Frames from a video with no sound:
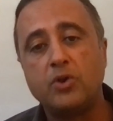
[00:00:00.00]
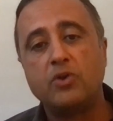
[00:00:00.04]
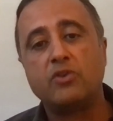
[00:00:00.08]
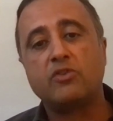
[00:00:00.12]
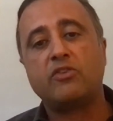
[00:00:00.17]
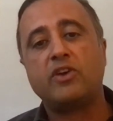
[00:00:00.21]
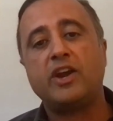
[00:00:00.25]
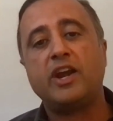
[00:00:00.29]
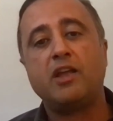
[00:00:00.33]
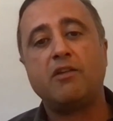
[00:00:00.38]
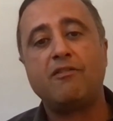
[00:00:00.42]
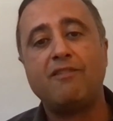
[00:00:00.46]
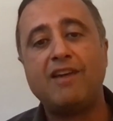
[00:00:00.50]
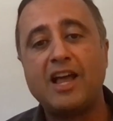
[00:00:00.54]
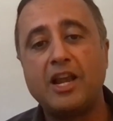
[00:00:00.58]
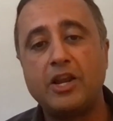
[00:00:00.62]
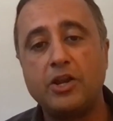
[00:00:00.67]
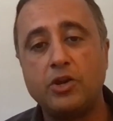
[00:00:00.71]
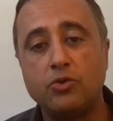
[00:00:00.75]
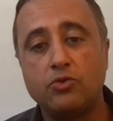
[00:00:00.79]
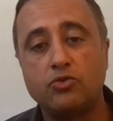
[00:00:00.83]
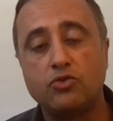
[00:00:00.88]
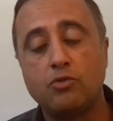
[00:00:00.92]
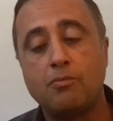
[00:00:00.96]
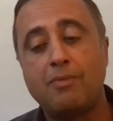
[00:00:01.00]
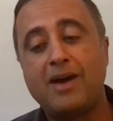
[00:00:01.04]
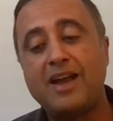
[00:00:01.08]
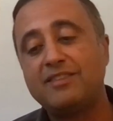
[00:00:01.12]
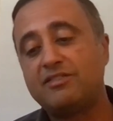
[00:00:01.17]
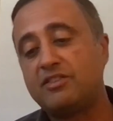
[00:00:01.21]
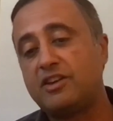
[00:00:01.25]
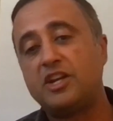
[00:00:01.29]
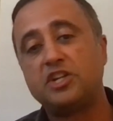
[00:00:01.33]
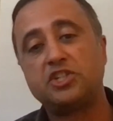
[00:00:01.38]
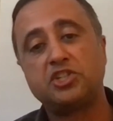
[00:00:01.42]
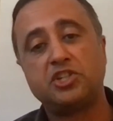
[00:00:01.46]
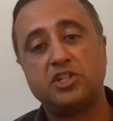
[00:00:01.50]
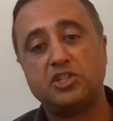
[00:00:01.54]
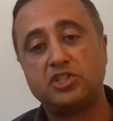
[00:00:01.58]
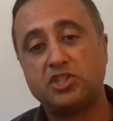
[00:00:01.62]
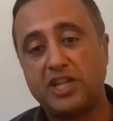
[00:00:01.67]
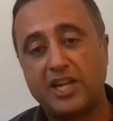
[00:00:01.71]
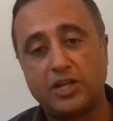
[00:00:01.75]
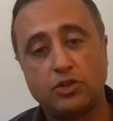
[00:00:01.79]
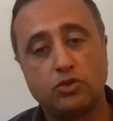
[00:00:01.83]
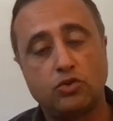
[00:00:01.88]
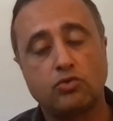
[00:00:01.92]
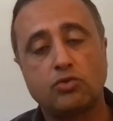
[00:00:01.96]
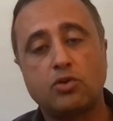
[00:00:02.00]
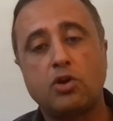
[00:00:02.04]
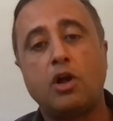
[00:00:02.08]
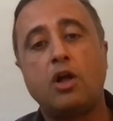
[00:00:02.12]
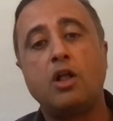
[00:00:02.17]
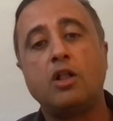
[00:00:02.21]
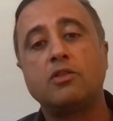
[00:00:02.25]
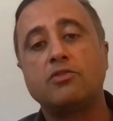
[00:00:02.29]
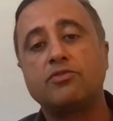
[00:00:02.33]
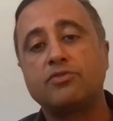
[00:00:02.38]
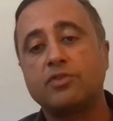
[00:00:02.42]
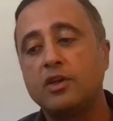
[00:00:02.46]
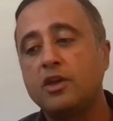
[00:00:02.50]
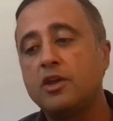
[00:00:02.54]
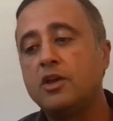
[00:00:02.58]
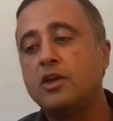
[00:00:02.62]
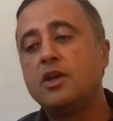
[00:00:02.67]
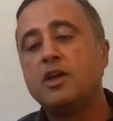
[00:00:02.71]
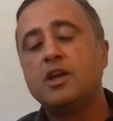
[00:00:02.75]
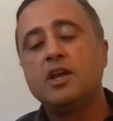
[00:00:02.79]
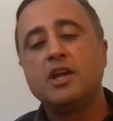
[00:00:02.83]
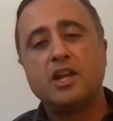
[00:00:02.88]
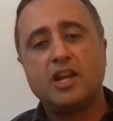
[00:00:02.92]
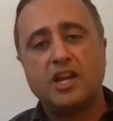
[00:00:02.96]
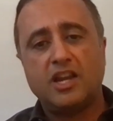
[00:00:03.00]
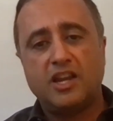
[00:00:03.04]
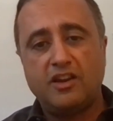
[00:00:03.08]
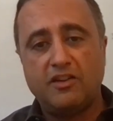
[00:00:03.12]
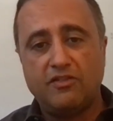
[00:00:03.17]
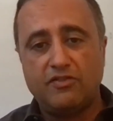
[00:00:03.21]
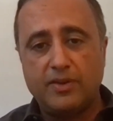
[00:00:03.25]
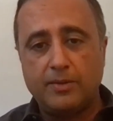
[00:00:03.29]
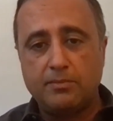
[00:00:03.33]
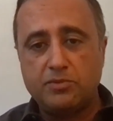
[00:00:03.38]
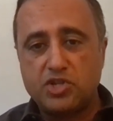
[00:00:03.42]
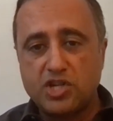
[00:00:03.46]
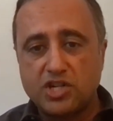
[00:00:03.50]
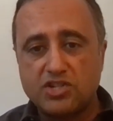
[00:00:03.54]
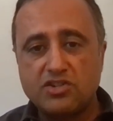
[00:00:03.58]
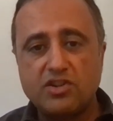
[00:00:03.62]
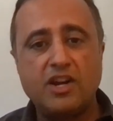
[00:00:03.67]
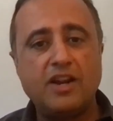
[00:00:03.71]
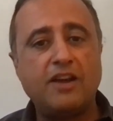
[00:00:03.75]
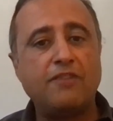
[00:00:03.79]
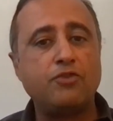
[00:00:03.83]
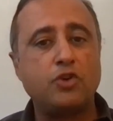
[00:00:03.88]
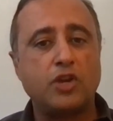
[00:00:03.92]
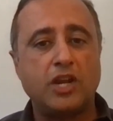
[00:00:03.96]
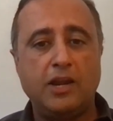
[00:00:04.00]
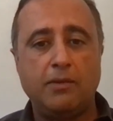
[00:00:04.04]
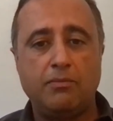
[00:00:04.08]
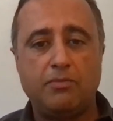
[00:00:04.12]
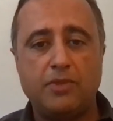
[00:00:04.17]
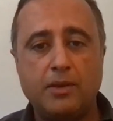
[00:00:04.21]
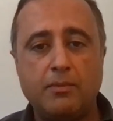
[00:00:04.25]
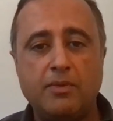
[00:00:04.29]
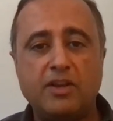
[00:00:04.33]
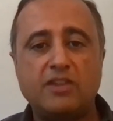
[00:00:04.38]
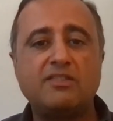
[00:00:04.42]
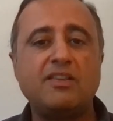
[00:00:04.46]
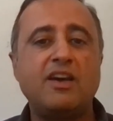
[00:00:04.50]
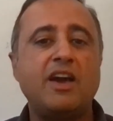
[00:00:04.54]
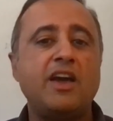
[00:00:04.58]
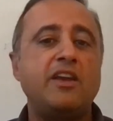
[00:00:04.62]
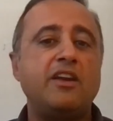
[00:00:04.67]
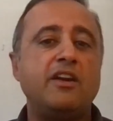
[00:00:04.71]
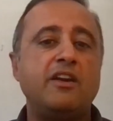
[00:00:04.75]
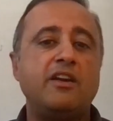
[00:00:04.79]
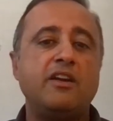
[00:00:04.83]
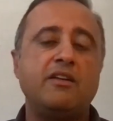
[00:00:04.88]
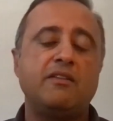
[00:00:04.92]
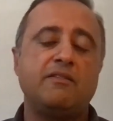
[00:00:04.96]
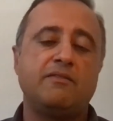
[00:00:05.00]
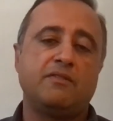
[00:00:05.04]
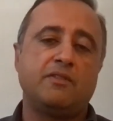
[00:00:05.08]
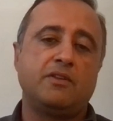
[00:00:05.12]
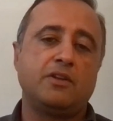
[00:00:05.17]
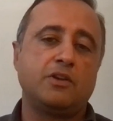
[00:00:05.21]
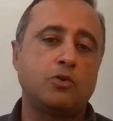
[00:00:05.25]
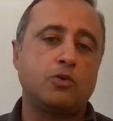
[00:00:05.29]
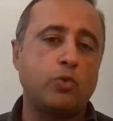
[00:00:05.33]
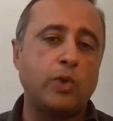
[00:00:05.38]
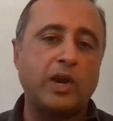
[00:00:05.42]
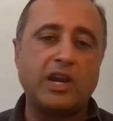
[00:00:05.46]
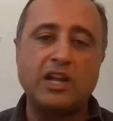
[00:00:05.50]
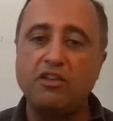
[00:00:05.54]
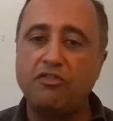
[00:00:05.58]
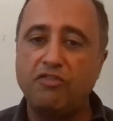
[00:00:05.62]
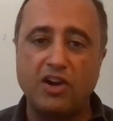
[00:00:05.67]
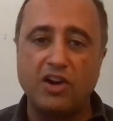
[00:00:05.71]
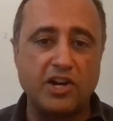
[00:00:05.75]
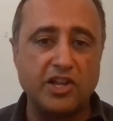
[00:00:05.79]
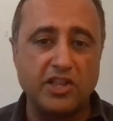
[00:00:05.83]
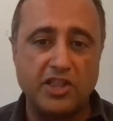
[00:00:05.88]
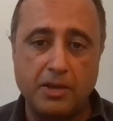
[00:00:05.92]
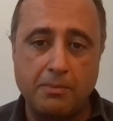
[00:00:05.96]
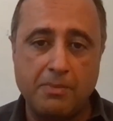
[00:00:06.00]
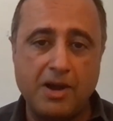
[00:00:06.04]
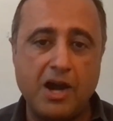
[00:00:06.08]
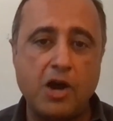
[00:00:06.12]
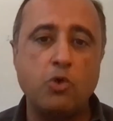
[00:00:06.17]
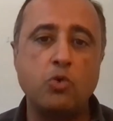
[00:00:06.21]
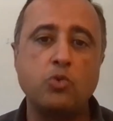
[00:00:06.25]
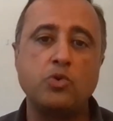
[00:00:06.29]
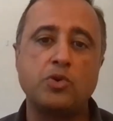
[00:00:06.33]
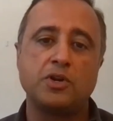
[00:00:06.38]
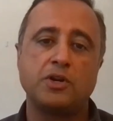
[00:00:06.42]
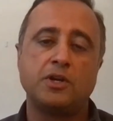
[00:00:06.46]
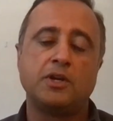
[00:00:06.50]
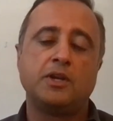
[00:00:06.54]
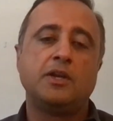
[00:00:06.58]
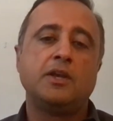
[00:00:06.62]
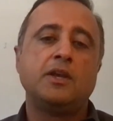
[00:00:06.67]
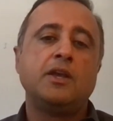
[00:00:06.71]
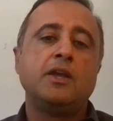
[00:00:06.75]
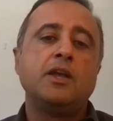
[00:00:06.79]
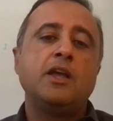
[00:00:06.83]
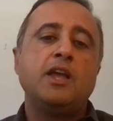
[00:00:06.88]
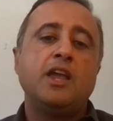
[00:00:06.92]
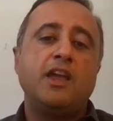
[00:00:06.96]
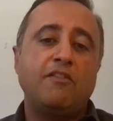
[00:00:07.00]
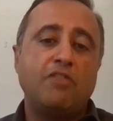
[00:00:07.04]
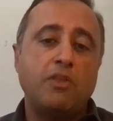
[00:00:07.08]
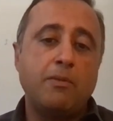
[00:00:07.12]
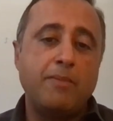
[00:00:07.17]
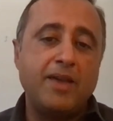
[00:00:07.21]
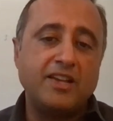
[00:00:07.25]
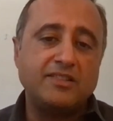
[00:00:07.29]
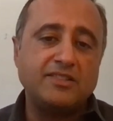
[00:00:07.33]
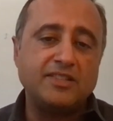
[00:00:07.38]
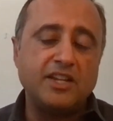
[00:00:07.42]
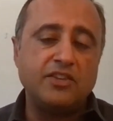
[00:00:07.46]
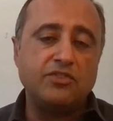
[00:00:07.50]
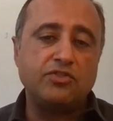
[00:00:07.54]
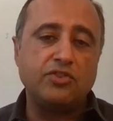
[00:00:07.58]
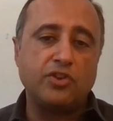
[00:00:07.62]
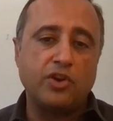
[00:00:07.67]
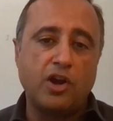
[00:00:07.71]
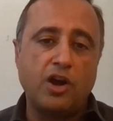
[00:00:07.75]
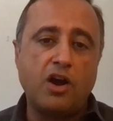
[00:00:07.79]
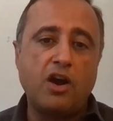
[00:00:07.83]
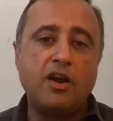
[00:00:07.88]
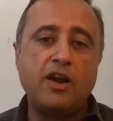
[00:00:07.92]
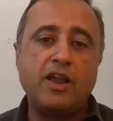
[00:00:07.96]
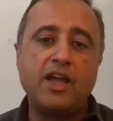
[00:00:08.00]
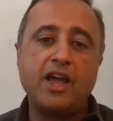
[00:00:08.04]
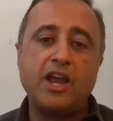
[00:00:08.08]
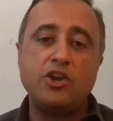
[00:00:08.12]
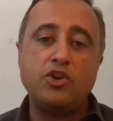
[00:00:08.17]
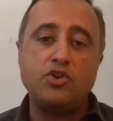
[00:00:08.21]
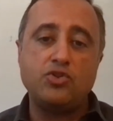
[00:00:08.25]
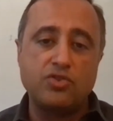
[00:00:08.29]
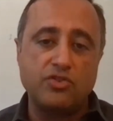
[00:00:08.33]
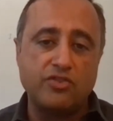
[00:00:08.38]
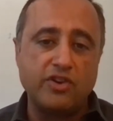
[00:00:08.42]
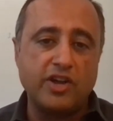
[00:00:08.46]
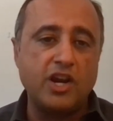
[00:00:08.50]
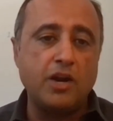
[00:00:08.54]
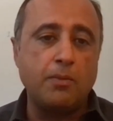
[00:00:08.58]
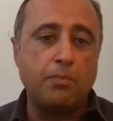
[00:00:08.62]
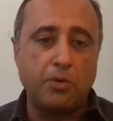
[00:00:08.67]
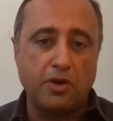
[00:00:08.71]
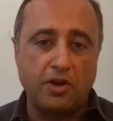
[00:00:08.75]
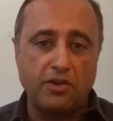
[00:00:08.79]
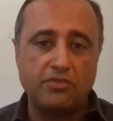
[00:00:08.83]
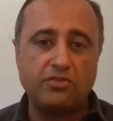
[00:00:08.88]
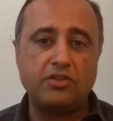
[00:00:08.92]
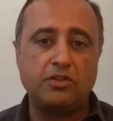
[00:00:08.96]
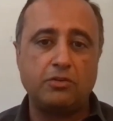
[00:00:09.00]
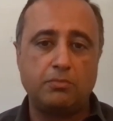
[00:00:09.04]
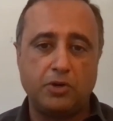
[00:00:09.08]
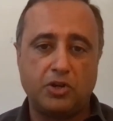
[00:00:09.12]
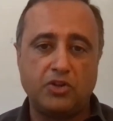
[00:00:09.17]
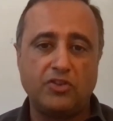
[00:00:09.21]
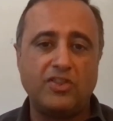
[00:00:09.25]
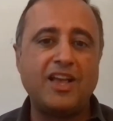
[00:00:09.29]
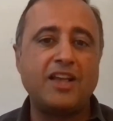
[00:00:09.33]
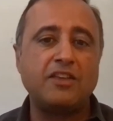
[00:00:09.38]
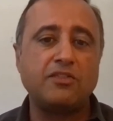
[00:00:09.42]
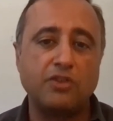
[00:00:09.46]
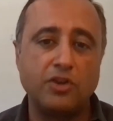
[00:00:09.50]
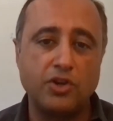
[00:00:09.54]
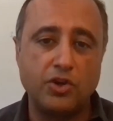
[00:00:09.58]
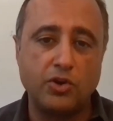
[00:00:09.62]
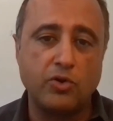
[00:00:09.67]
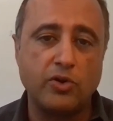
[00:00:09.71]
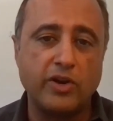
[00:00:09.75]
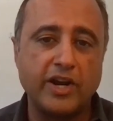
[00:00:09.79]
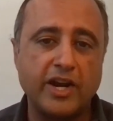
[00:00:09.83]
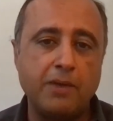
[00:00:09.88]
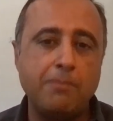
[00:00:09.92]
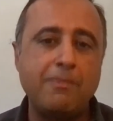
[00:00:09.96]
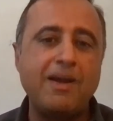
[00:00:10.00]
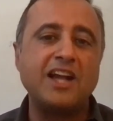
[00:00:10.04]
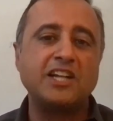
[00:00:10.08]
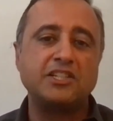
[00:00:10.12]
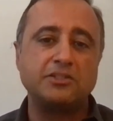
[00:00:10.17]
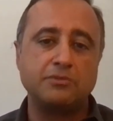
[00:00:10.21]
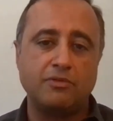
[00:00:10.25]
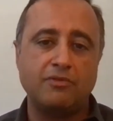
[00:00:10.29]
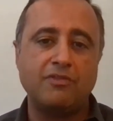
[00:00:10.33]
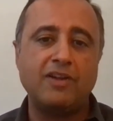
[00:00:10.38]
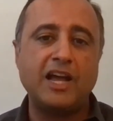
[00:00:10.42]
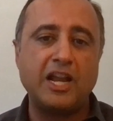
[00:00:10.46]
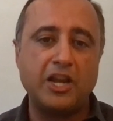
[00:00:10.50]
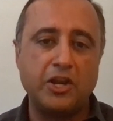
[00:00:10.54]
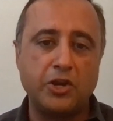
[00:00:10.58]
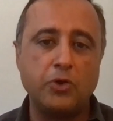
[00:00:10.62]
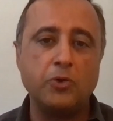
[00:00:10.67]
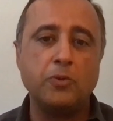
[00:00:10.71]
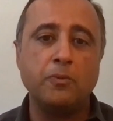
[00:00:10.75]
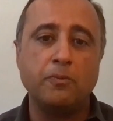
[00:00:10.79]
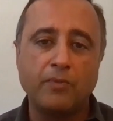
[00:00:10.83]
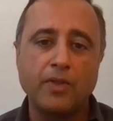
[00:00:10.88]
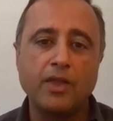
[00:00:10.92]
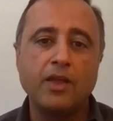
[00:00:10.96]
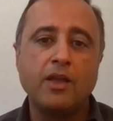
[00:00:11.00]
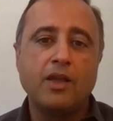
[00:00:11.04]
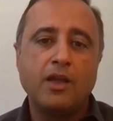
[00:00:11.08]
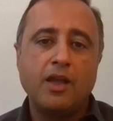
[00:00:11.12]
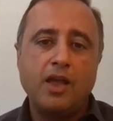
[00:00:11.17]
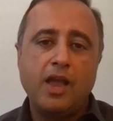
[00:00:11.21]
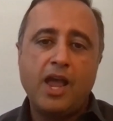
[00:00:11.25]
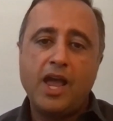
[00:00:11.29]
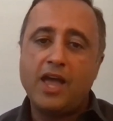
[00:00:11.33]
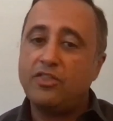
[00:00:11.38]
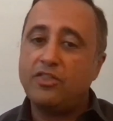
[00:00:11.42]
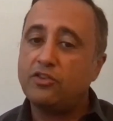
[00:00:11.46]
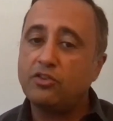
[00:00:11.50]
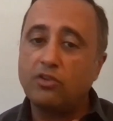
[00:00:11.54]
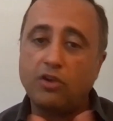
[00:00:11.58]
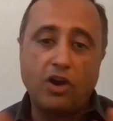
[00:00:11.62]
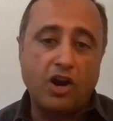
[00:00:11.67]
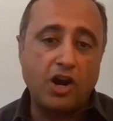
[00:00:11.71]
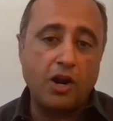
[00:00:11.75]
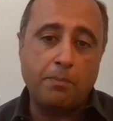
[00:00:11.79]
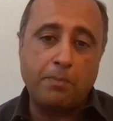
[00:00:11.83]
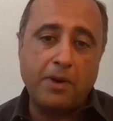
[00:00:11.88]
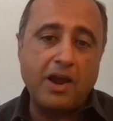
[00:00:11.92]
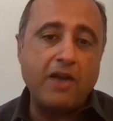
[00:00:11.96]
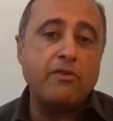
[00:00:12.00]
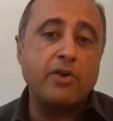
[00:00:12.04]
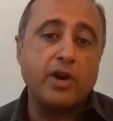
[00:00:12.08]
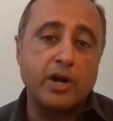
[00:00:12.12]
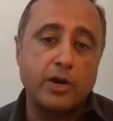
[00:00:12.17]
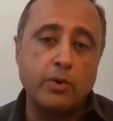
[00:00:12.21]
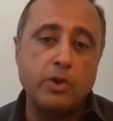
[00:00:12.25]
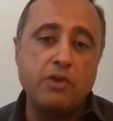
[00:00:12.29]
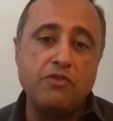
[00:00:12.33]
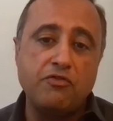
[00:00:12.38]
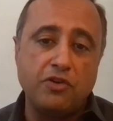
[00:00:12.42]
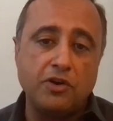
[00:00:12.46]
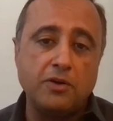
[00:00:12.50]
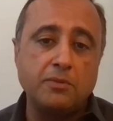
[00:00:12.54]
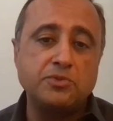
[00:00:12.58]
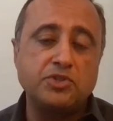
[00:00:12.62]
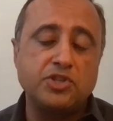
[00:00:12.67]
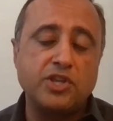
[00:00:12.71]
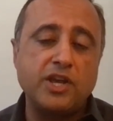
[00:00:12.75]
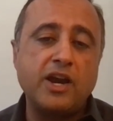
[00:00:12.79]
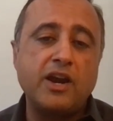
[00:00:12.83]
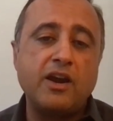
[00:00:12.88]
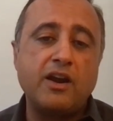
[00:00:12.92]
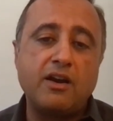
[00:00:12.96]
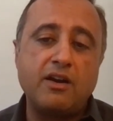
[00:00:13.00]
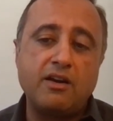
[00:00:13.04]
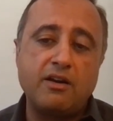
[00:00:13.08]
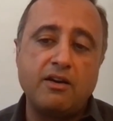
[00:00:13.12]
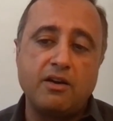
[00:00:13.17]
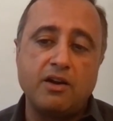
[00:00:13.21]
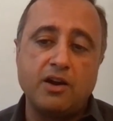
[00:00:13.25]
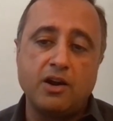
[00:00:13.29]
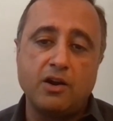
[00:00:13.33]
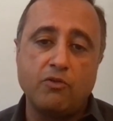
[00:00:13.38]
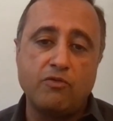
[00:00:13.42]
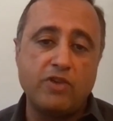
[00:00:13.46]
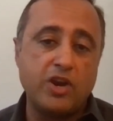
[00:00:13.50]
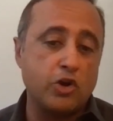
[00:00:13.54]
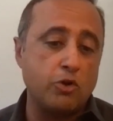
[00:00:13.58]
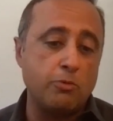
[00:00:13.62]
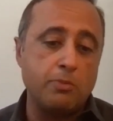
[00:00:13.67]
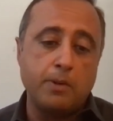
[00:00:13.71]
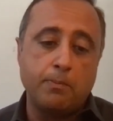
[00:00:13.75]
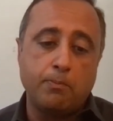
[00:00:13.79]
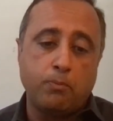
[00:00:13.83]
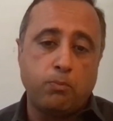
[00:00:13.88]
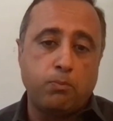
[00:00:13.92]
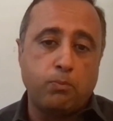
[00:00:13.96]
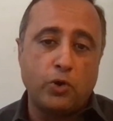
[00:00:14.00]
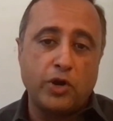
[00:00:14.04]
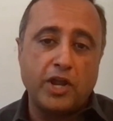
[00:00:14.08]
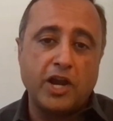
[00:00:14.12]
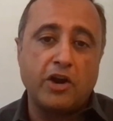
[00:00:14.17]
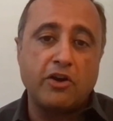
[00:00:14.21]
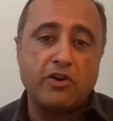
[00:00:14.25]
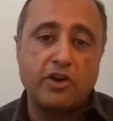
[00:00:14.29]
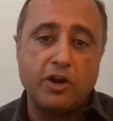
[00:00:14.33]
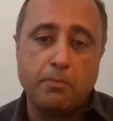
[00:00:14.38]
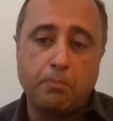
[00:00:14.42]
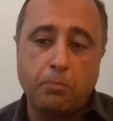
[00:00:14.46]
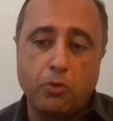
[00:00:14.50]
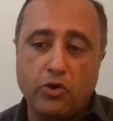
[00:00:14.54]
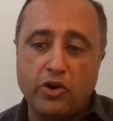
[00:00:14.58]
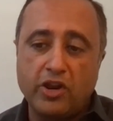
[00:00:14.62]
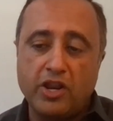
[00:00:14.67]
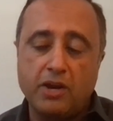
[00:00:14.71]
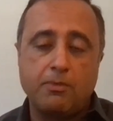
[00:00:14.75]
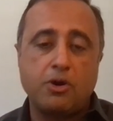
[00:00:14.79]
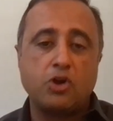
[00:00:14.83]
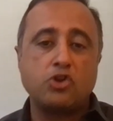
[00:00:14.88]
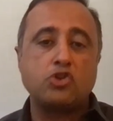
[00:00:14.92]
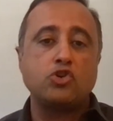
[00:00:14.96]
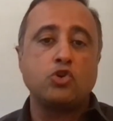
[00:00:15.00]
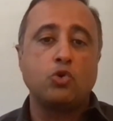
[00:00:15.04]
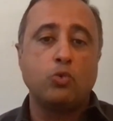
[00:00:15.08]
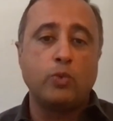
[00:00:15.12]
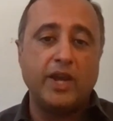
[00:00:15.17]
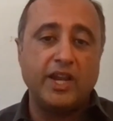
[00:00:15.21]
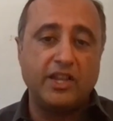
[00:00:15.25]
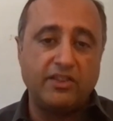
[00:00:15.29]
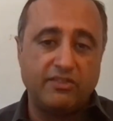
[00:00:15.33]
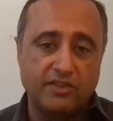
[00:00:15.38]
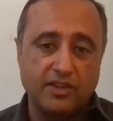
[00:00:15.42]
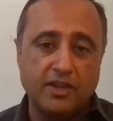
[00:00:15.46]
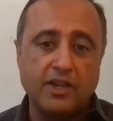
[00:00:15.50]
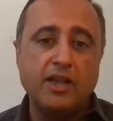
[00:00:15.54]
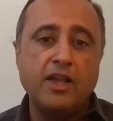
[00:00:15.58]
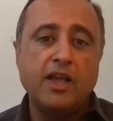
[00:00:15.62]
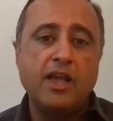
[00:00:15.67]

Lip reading: you in creating value. So my suggestion is take those calls, give them just enough to keep them excited, quickly filter them out if they make sense or not. And you should run a process because that's how you're going to get maximum value. And there's a lot of private equity firms there. We're going to be putting out a report in about 2 weeks,